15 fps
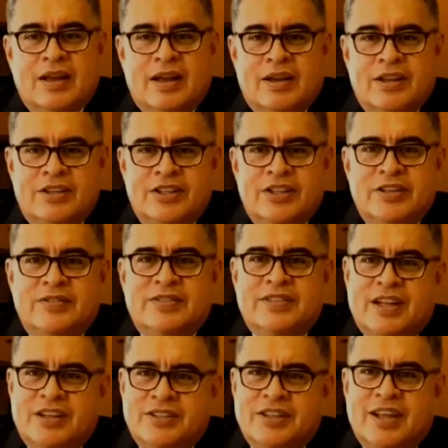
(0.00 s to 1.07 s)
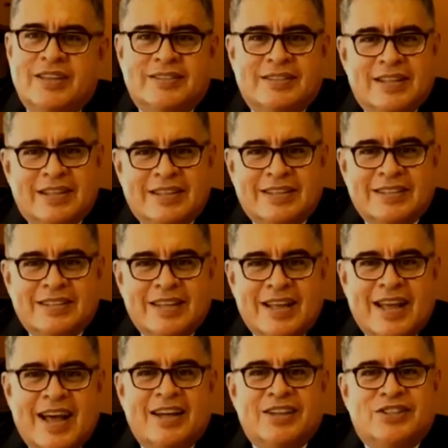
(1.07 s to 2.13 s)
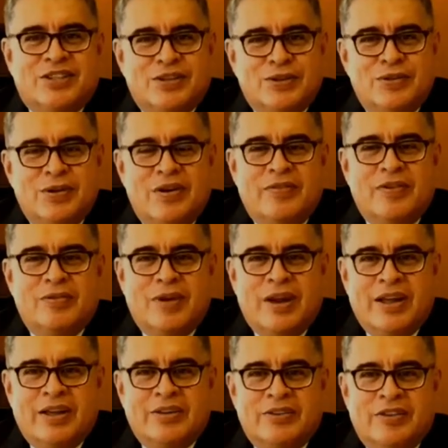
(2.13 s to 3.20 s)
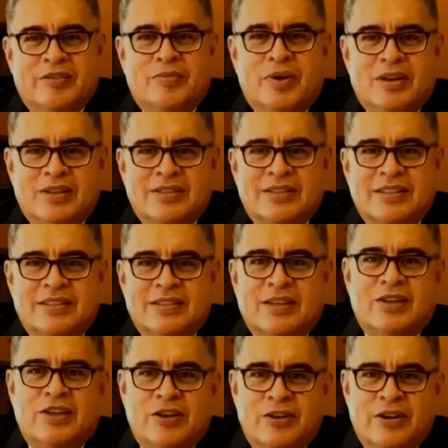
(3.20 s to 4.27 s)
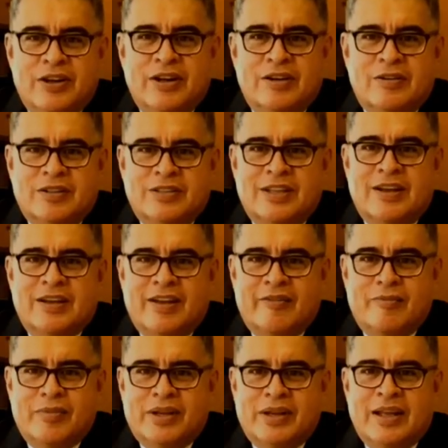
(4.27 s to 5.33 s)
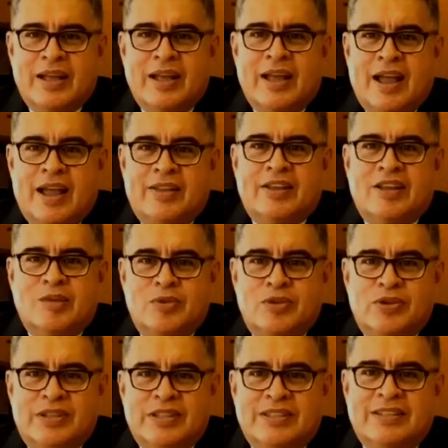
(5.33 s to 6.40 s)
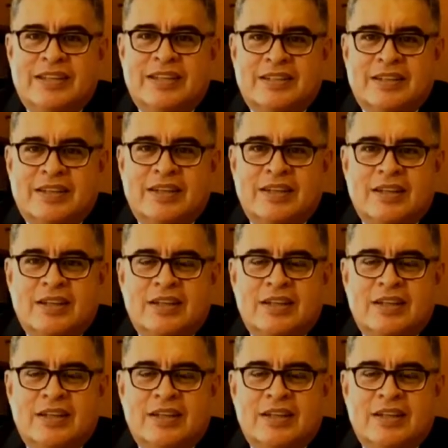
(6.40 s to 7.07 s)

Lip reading: Initiatives such as these are two of a range of policies occurring across our government and the community sector